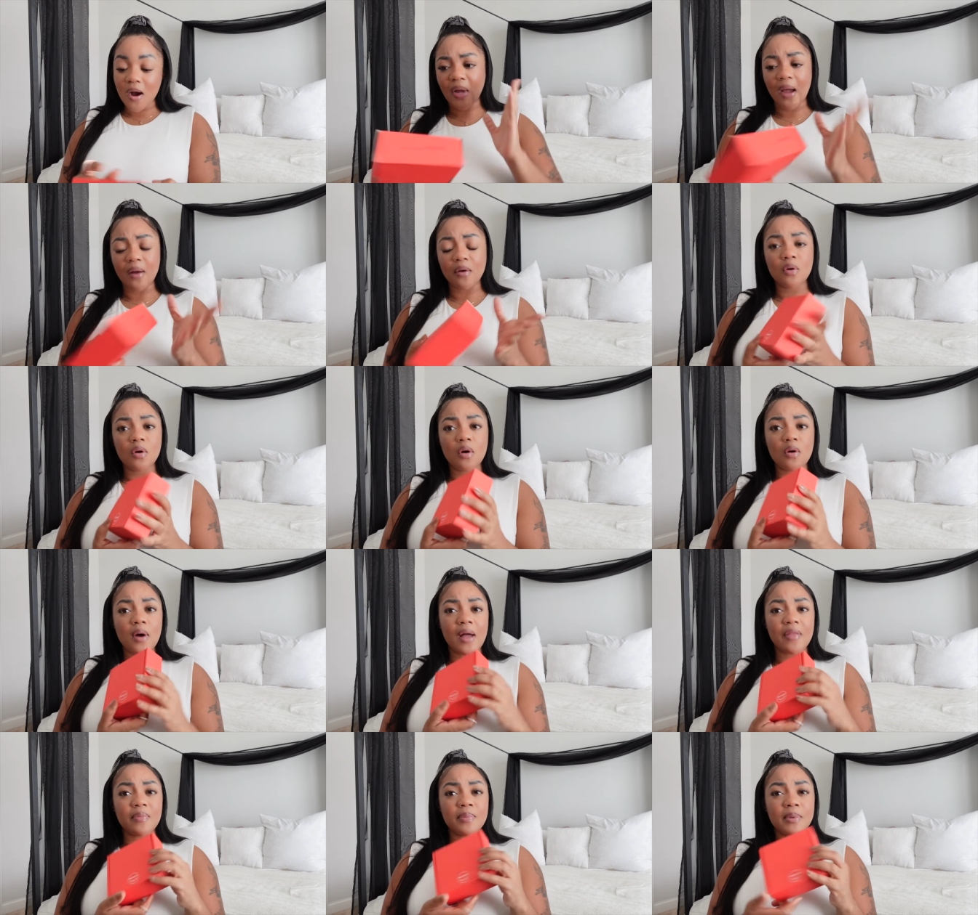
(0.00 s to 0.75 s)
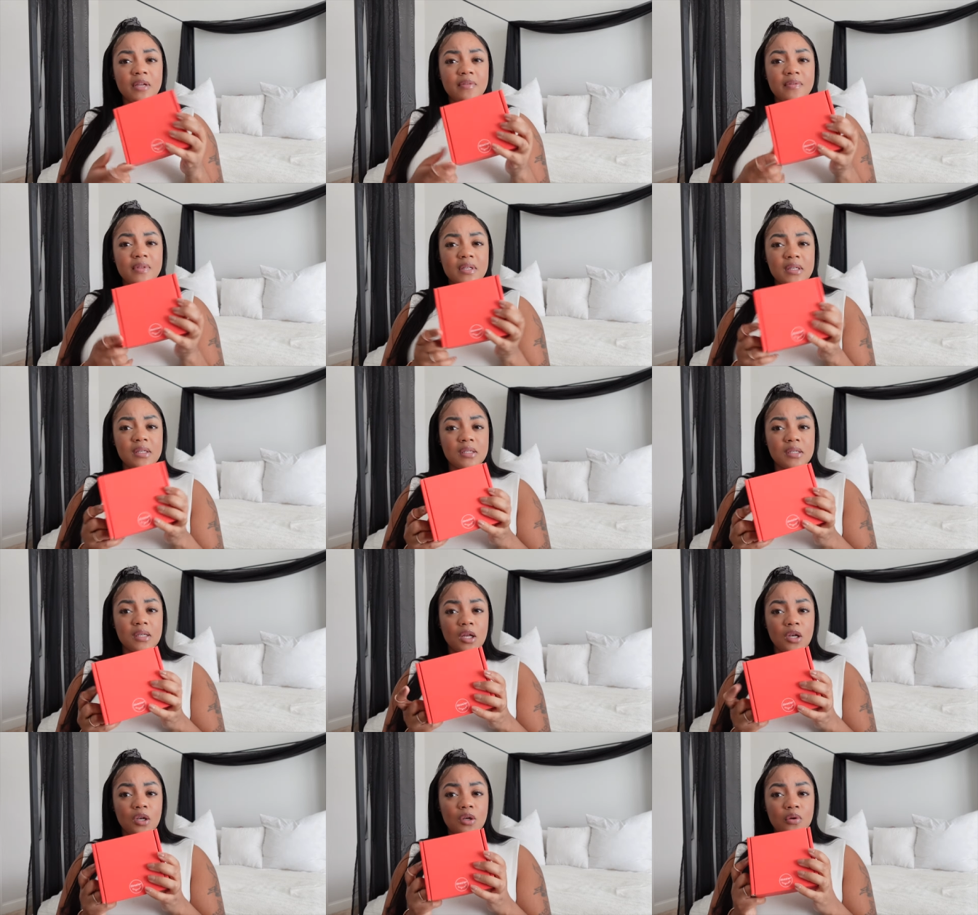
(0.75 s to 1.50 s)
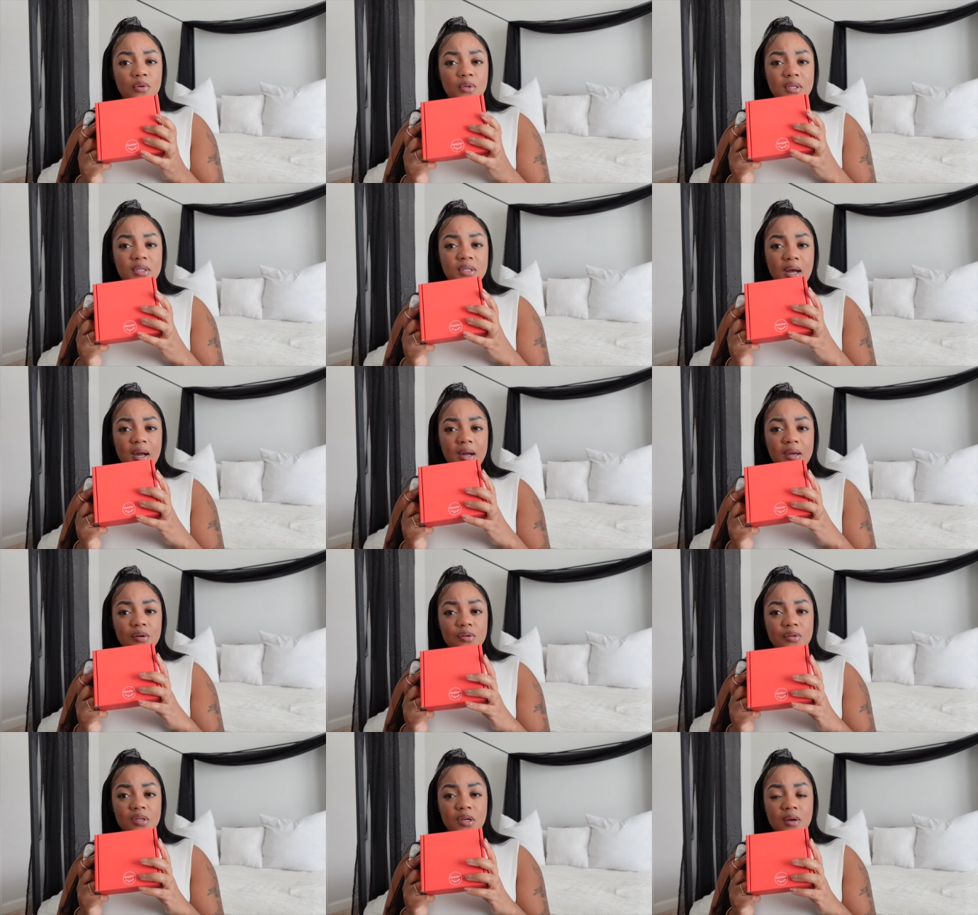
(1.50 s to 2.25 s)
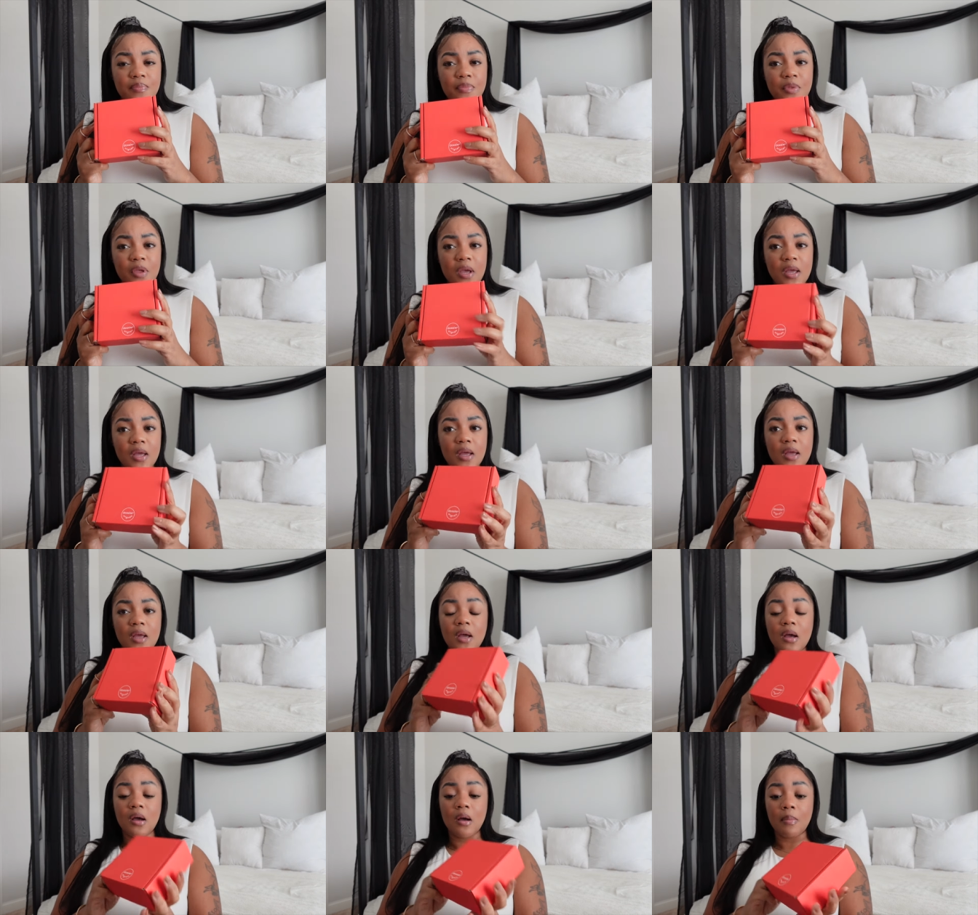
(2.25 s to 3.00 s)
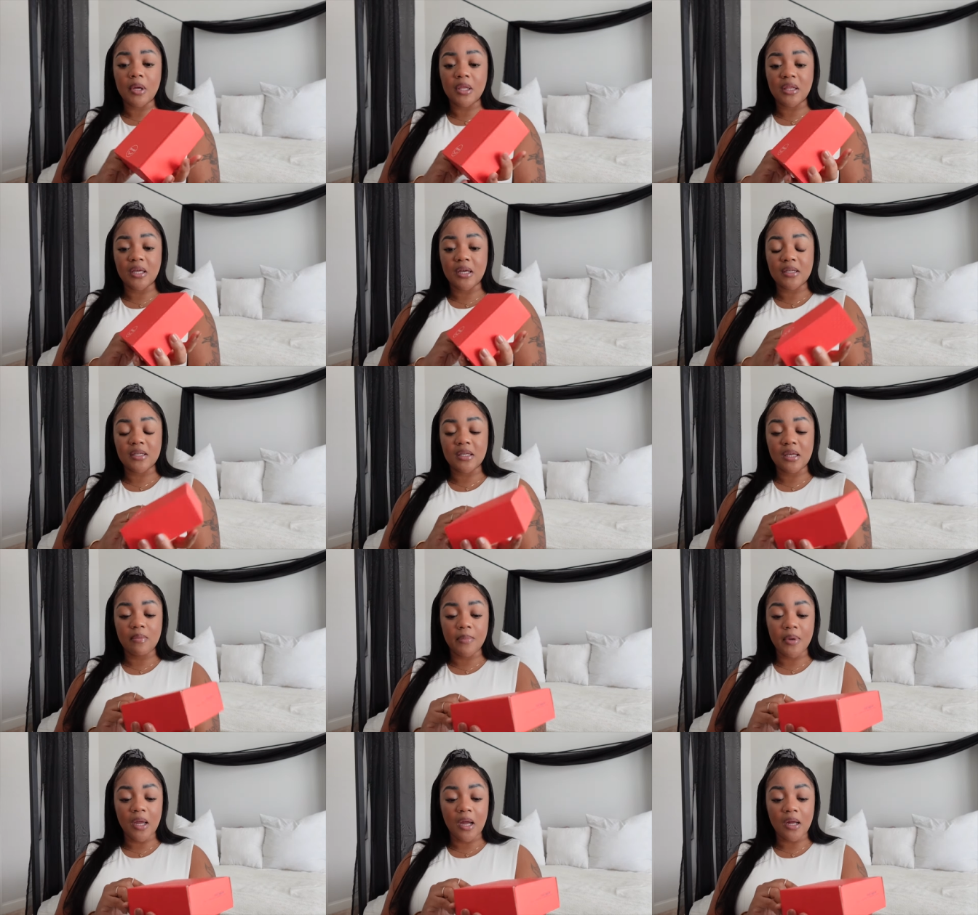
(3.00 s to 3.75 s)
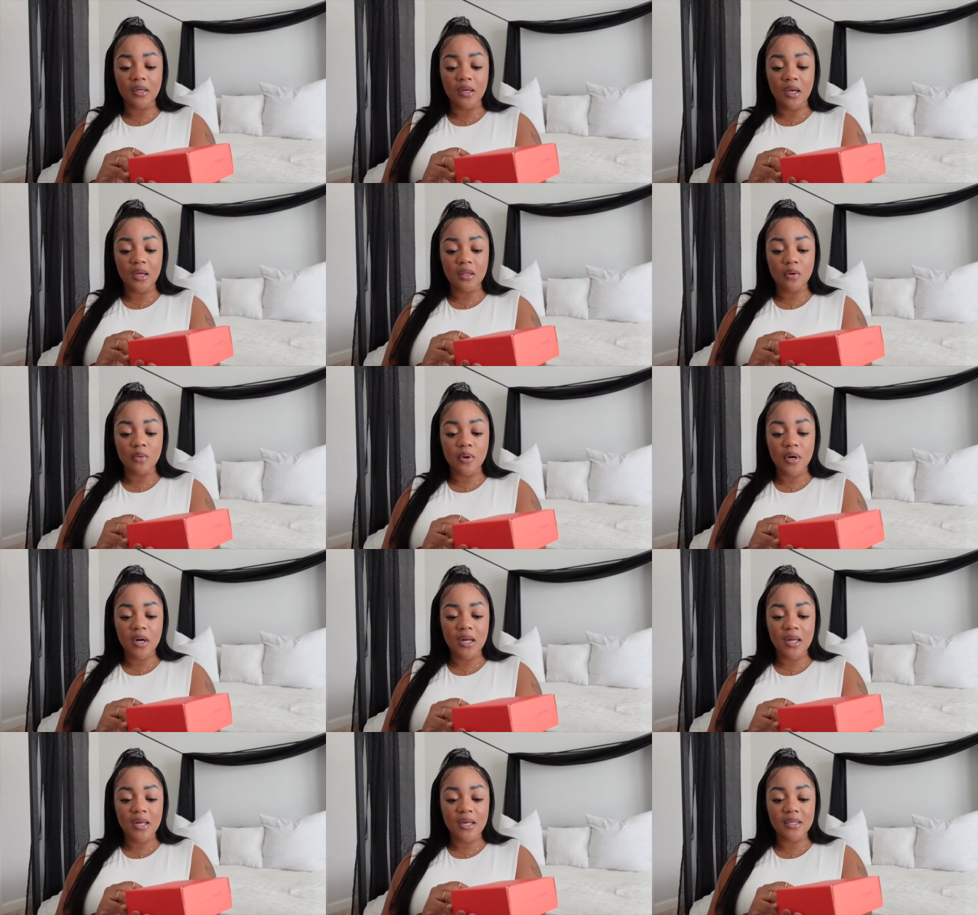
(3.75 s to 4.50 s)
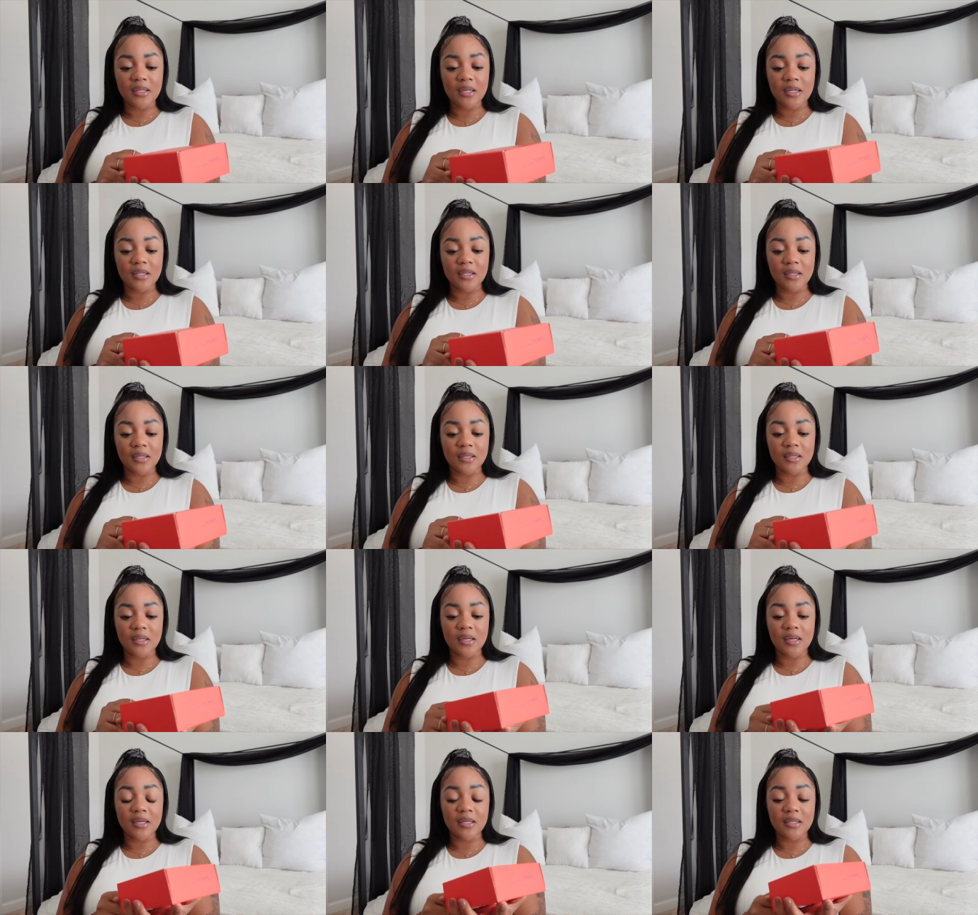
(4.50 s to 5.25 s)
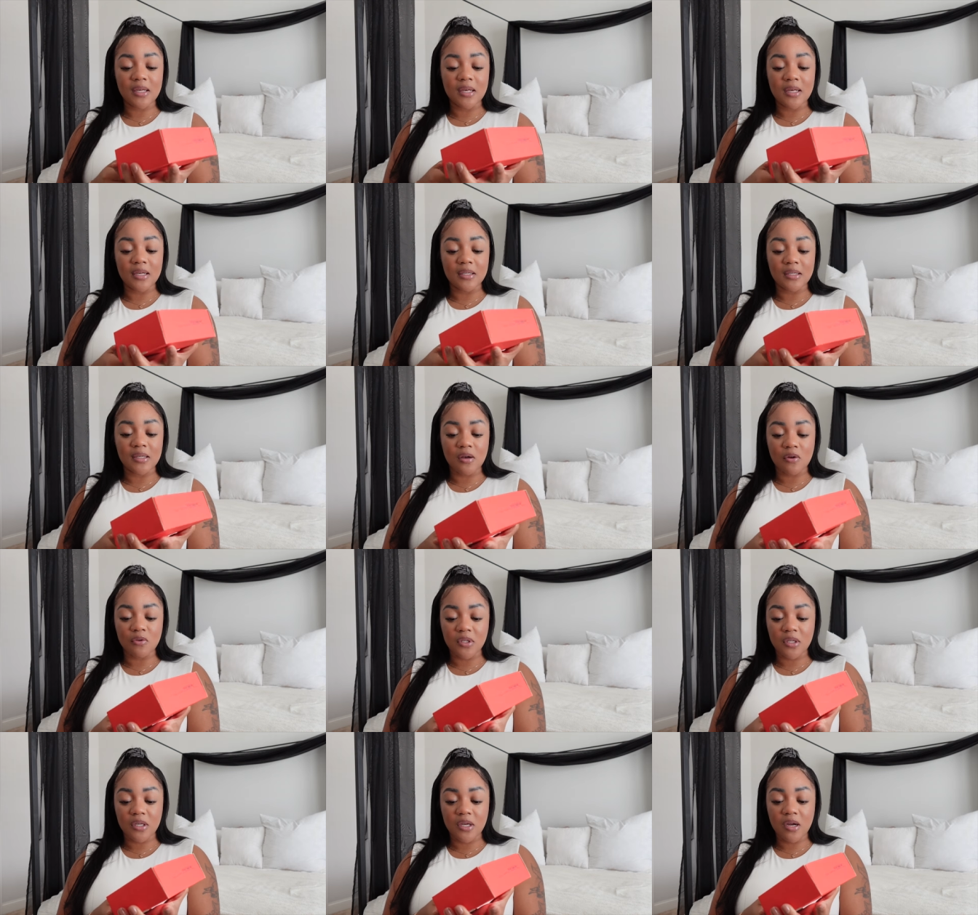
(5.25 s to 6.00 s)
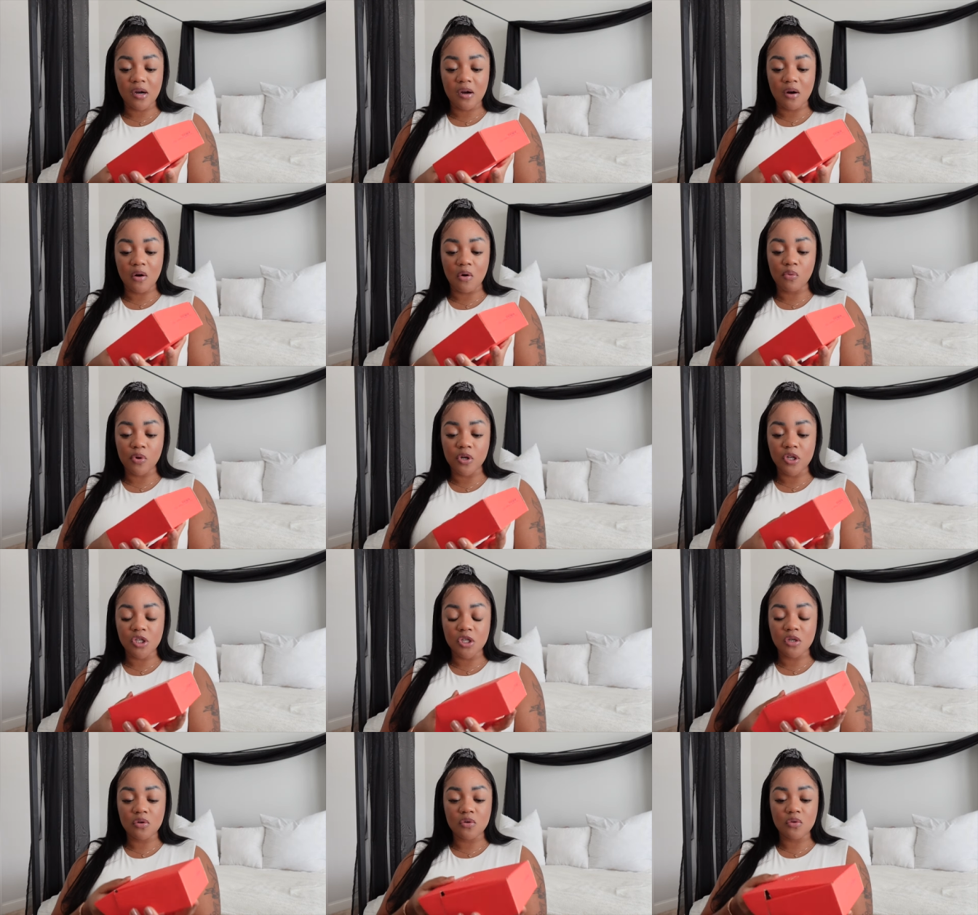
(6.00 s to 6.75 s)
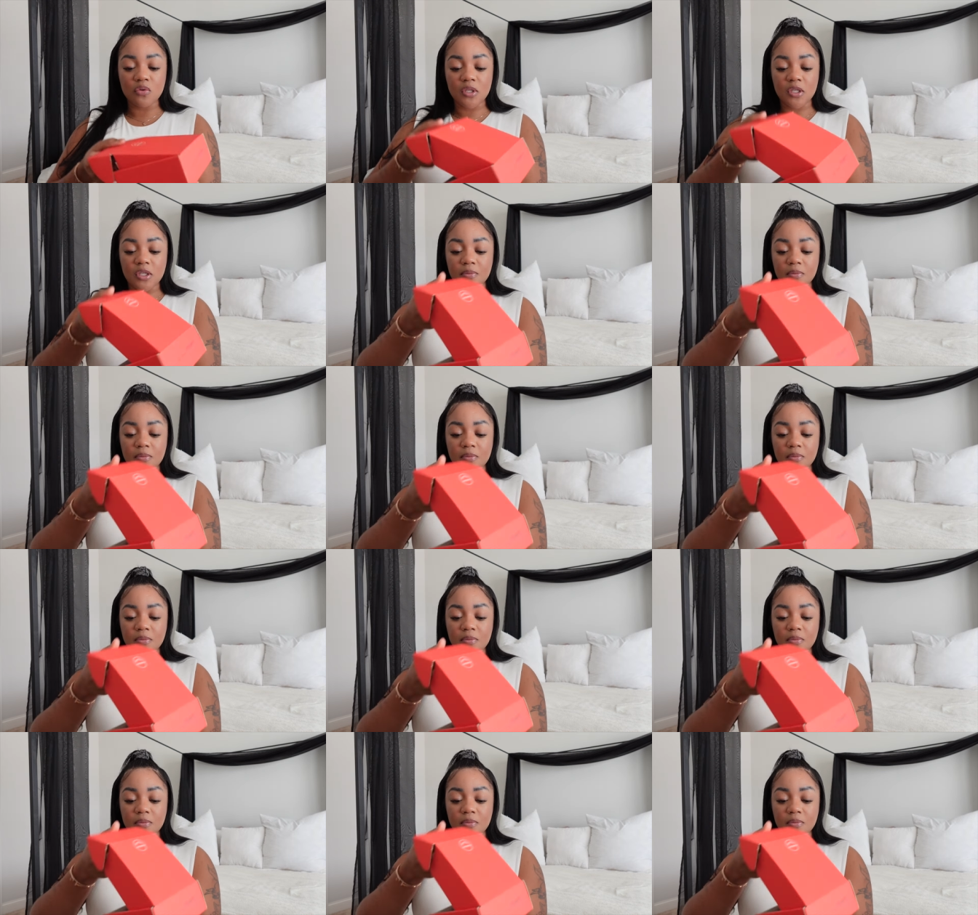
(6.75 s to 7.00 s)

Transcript: I don't know. I believe this is a new design or something, but they sent me another one. It says it says Dossier Originals.